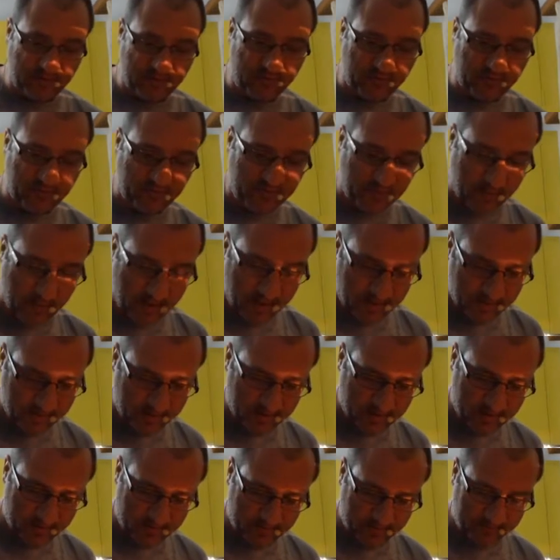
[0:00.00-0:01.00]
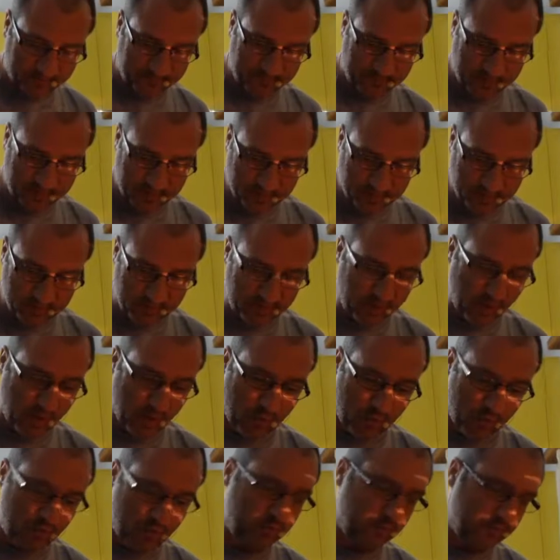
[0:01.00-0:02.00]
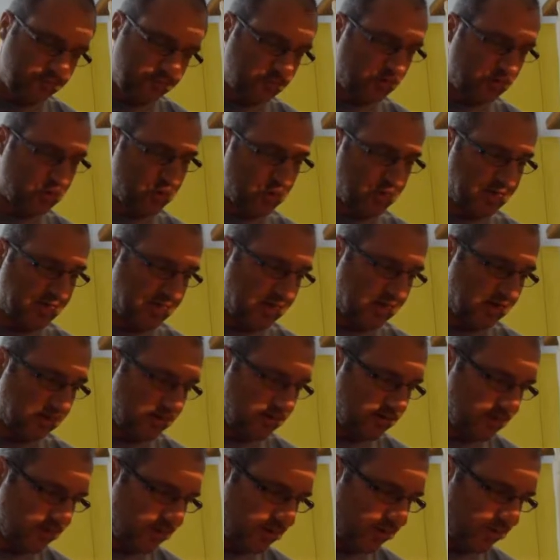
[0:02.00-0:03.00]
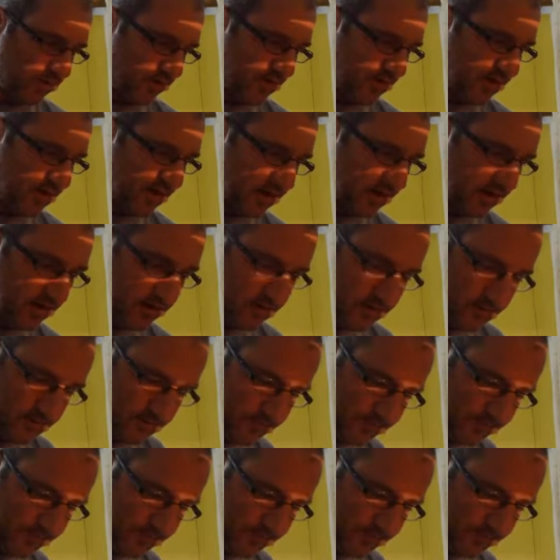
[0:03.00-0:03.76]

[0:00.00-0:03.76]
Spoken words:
to some other dough cooking that we've done,